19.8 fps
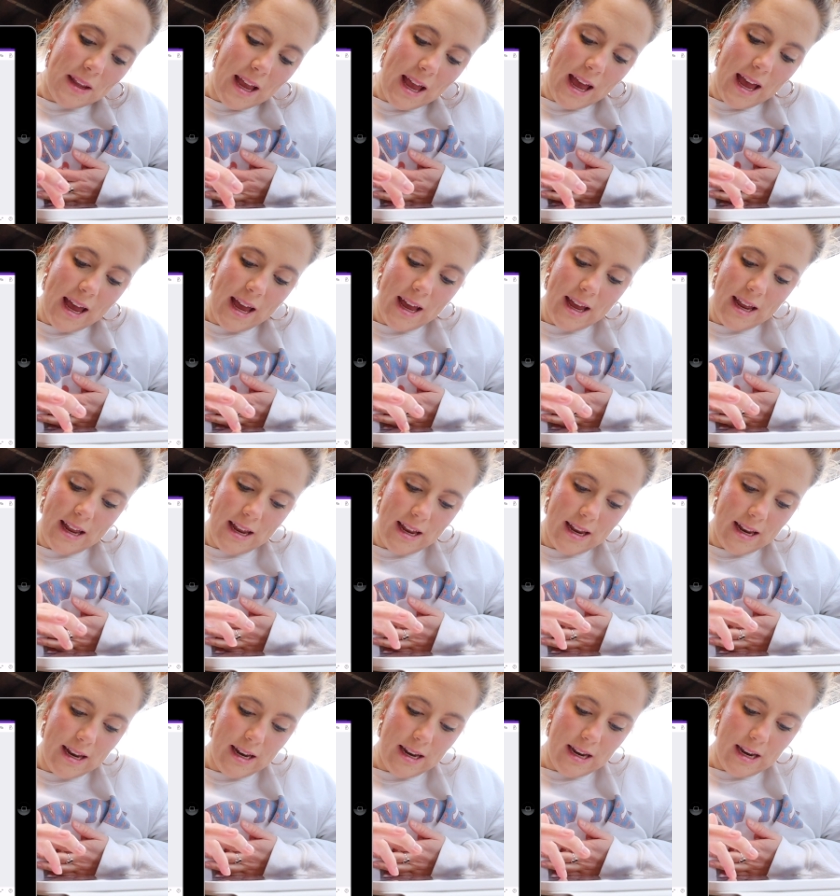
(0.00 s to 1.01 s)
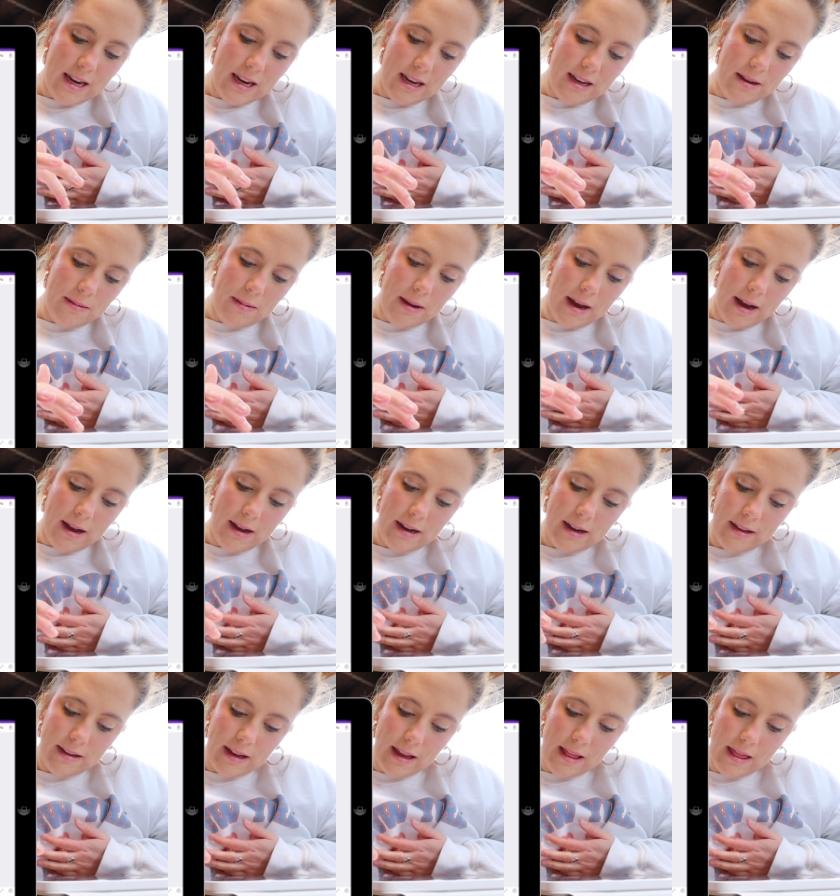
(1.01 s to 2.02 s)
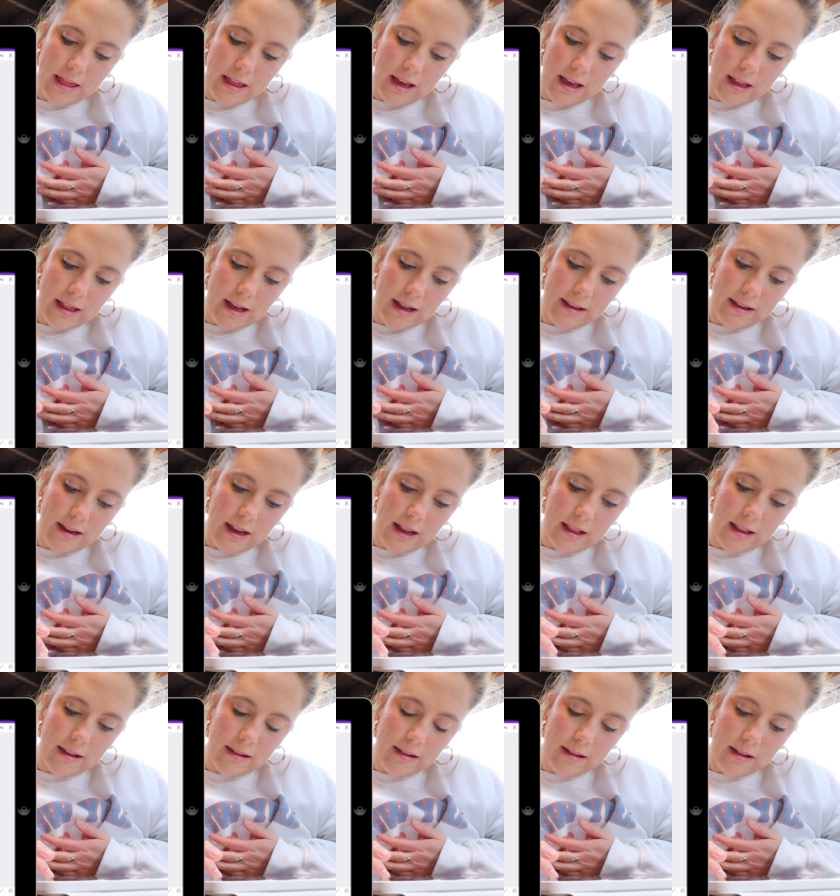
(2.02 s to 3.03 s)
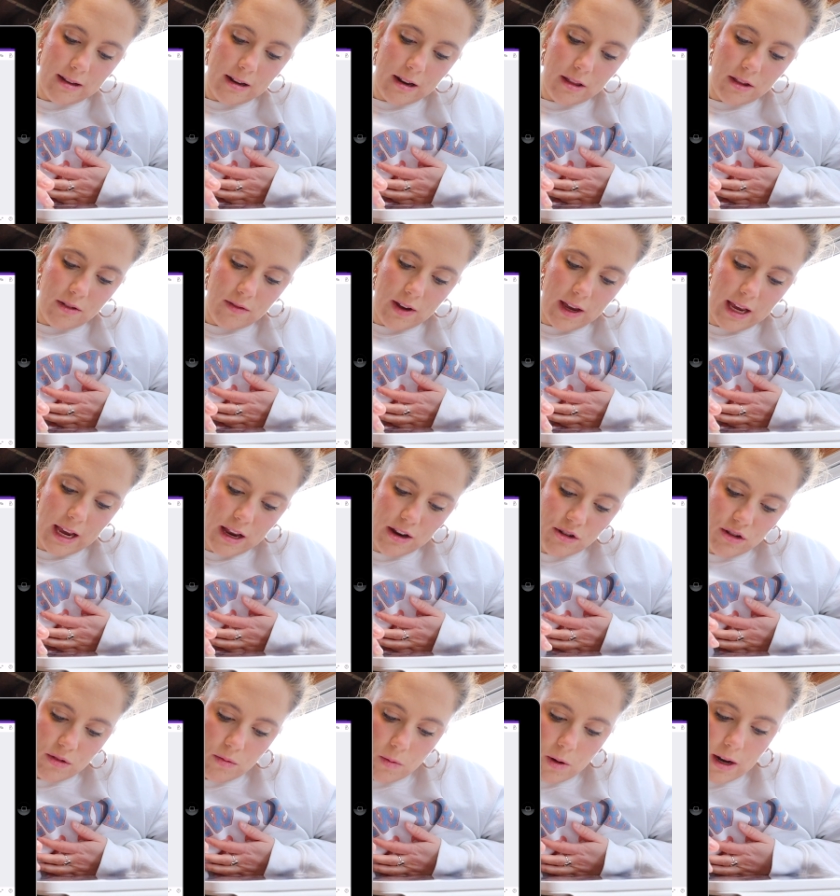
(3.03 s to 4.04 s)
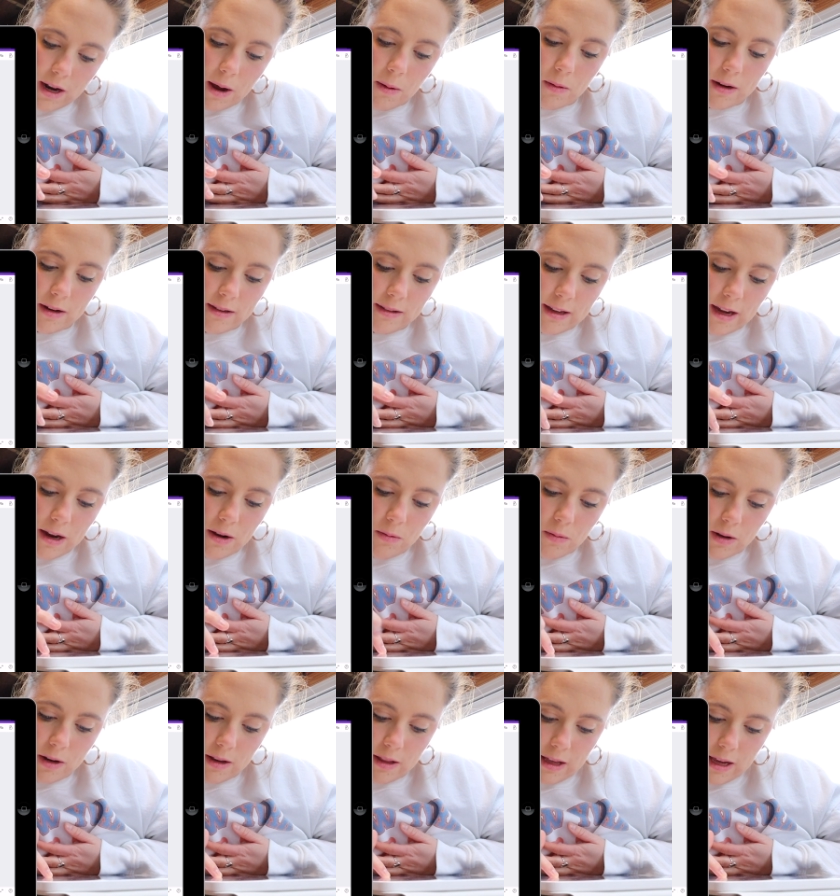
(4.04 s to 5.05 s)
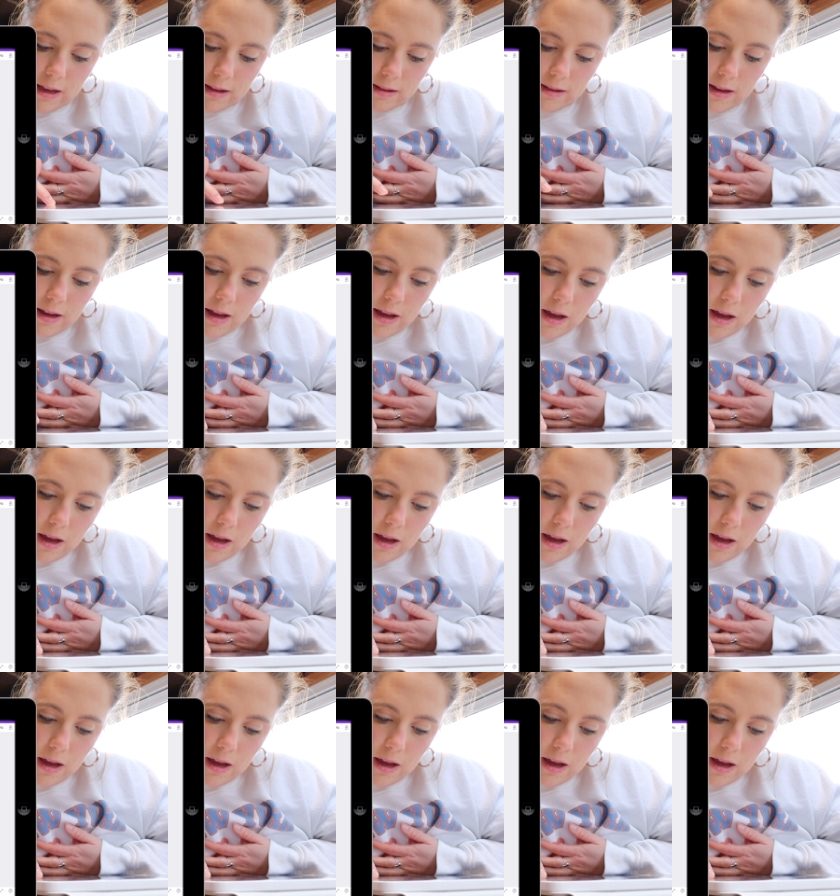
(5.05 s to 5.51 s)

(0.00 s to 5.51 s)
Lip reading: And to be honest, I think that's it. This is another vacation one. I want to stay in one of these